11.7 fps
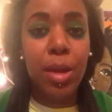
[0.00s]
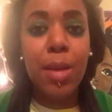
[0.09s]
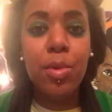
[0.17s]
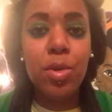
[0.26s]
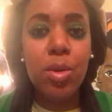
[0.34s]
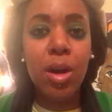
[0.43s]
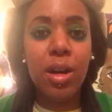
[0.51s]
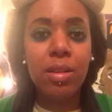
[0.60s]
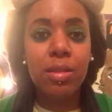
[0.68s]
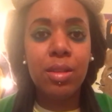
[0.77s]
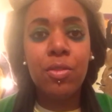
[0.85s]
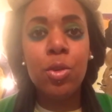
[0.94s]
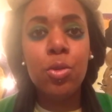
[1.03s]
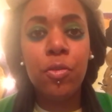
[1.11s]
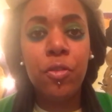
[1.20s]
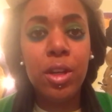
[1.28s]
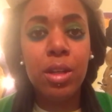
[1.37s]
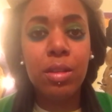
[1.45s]
who
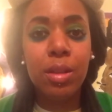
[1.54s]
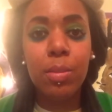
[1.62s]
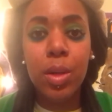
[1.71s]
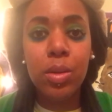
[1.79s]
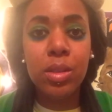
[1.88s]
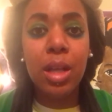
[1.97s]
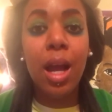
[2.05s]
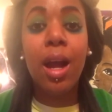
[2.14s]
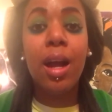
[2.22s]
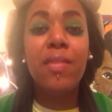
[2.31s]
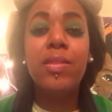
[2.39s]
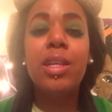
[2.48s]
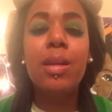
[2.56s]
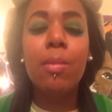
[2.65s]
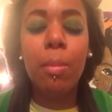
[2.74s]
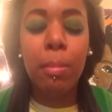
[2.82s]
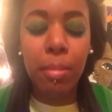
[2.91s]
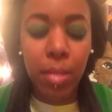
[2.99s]
fear the most have the
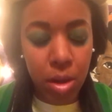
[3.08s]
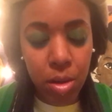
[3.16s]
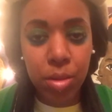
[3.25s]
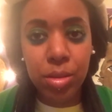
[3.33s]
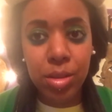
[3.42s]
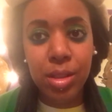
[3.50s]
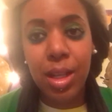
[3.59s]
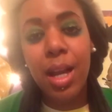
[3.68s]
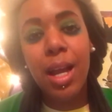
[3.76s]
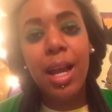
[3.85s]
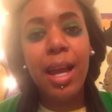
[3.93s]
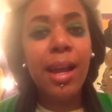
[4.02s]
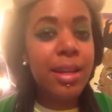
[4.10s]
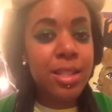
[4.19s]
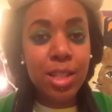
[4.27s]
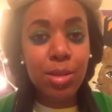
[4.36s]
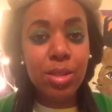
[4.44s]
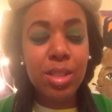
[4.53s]
most
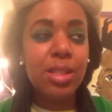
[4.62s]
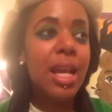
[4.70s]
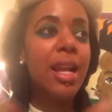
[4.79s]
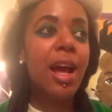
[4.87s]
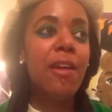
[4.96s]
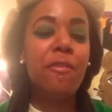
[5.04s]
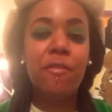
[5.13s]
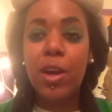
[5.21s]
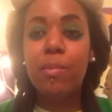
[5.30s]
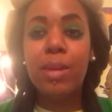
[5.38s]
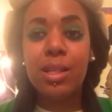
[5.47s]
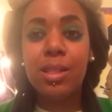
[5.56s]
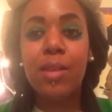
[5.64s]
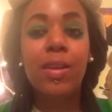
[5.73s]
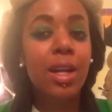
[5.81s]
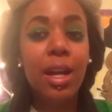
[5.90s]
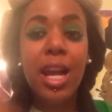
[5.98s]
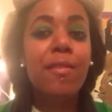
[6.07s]
excuses. And I found myself,
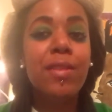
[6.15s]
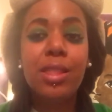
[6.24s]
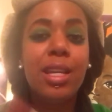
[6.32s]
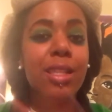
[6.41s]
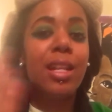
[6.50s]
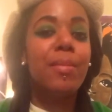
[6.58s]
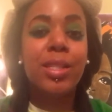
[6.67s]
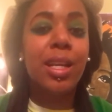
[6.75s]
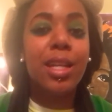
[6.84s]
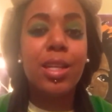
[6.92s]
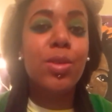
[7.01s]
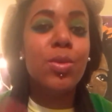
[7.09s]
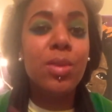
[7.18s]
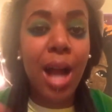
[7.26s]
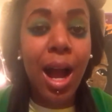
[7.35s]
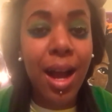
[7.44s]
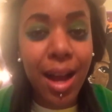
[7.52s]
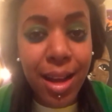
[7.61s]
everything that I'm telling you
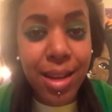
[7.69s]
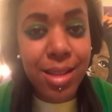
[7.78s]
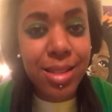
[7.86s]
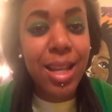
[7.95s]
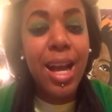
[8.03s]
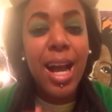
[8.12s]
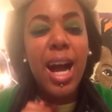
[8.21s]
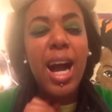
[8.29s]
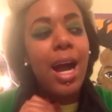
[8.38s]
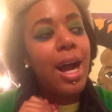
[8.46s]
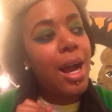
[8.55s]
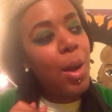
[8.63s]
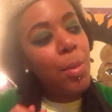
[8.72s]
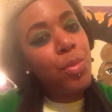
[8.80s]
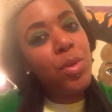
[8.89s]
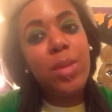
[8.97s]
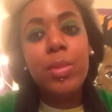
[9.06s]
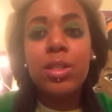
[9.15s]
guys, I'm
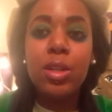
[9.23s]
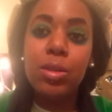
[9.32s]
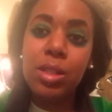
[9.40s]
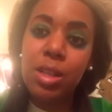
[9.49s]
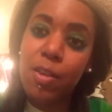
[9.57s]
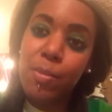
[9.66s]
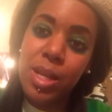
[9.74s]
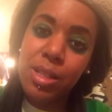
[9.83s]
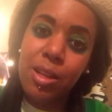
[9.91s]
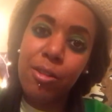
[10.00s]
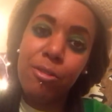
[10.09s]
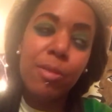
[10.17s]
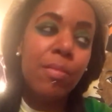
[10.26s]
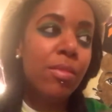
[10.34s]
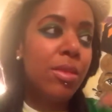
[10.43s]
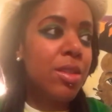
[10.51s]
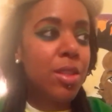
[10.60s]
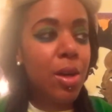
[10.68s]
pretty much guilty of myself.
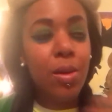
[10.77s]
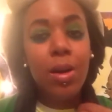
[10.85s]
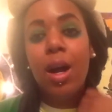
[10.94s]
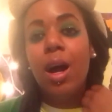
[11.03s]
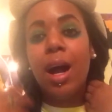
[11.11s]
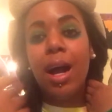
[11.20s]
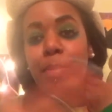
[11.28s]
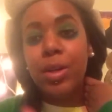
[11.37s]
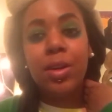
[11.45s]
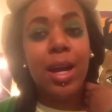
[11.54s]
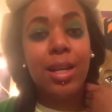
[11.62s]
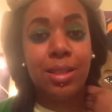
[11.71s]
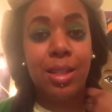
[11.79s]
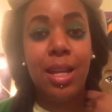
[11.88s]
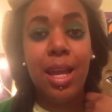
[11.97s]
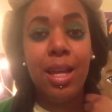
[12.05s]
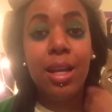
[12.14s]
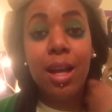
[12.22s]
So I
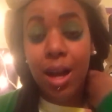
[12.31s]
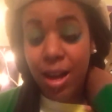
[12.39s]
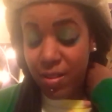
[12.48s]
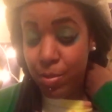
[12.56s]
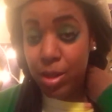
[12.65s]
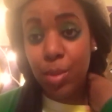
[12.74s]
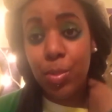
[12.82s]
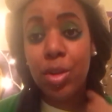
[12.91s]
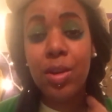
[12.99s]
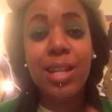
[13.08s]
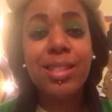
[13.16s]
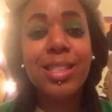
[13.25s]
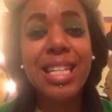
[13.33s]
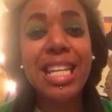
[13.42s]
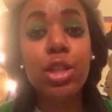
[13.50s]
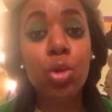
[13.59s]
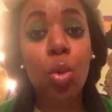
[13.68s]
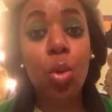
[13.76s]
procrastinate. I've been a
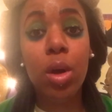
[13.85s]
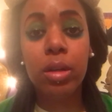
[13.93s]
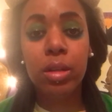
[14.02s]
procrastinator.